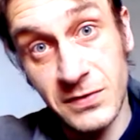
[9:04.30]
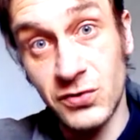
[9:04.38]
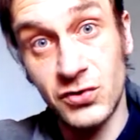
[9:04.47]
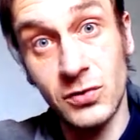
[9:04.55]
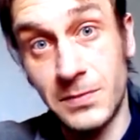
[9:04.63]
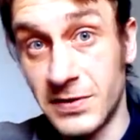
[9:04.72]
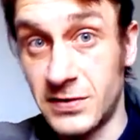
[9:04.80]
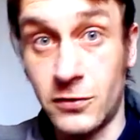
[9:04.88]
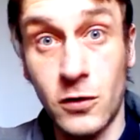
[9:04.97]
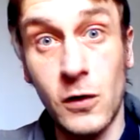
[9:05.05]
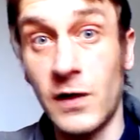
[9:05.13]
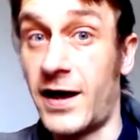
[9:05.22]
to Jupiter,
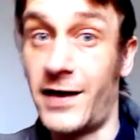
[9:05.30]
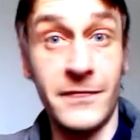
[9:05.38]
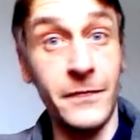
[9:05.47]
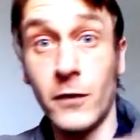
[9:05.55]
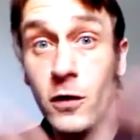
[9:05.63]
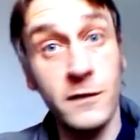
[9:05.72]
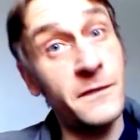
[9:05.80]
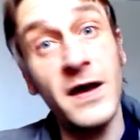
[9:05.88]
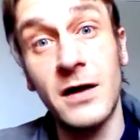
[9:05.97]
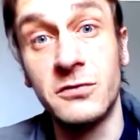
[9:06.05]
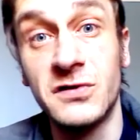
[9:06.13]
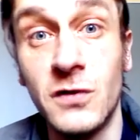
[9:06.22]
all that, none of
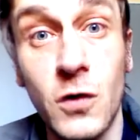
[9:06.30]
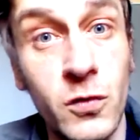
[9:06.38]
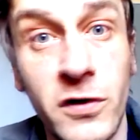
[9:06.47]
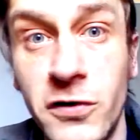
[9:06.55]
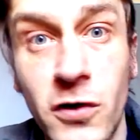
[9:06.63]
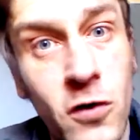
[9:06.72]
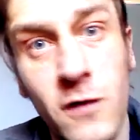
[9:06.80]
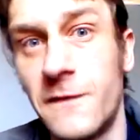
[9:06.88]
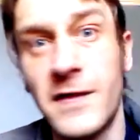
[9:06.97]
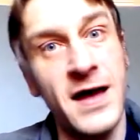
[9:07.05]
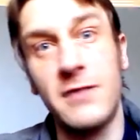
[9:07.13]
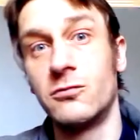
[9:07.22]
that was known, and none of
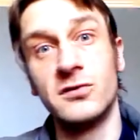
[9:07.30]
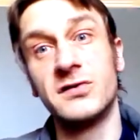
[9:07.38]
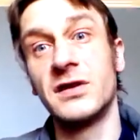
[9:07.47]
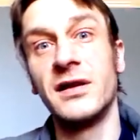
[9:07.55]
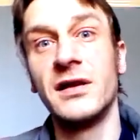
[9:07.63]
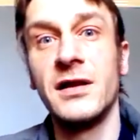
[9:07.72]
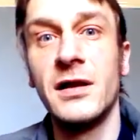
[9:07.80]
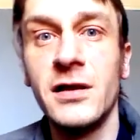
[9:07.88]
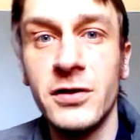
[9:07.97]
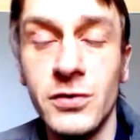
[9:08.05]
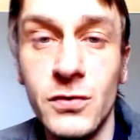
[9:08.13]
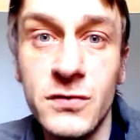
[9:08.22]
that was
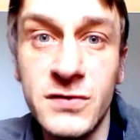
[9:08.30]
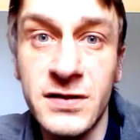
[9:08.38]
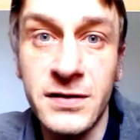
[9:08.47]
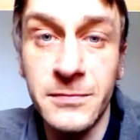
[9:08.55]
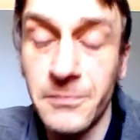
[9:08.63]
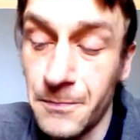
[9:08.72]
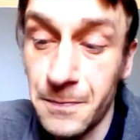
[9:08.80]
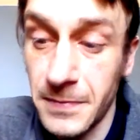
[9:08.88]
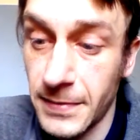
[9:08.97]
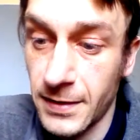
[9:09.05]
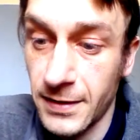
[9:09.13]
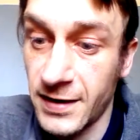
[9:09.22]
used
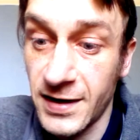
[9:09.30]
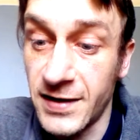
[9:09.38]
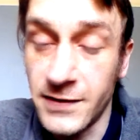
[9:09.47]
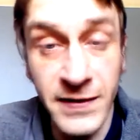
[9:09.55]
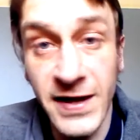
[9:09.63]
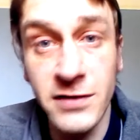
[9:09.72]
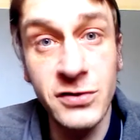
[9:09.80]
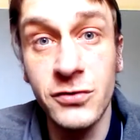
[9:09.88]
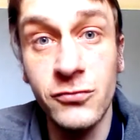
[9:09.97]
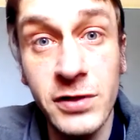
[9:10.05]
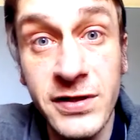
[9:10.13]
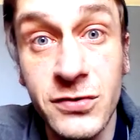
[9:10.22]
in the
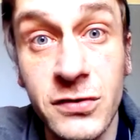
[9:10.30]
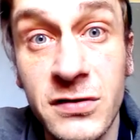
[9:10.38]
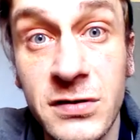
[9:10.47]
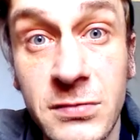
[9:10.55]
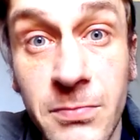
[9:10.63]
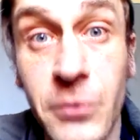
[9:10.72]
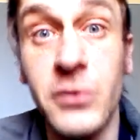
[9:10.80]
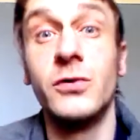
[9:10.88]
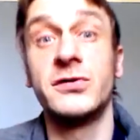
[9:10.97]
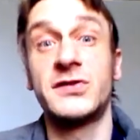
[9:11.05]
ancient religions. But you'll